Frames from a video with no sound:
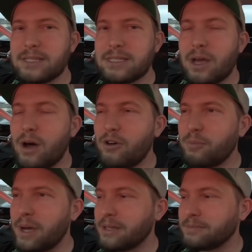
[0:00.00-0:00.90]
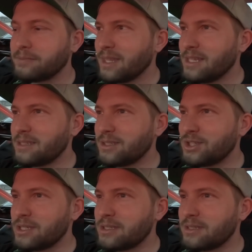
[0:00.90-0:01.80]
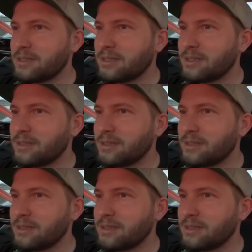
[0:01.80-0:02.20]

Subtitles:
to solve, but this is just